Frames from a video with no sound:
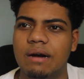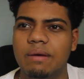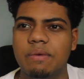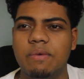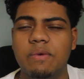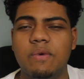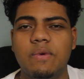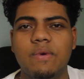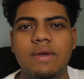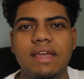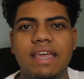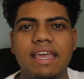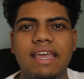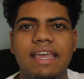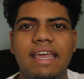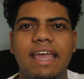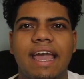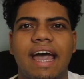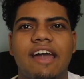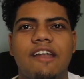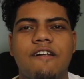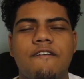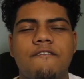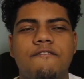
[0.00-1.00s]
we
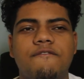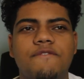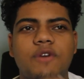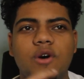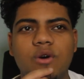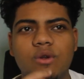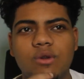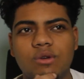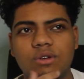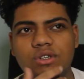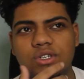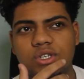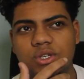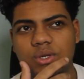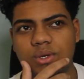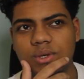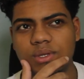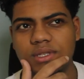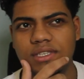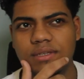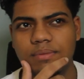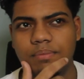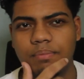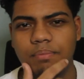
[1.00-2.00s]
had a photo
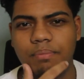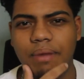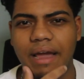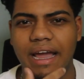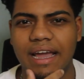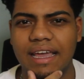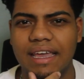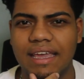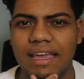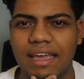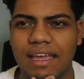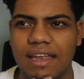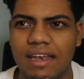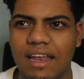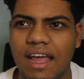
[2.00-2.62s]
shoot back in,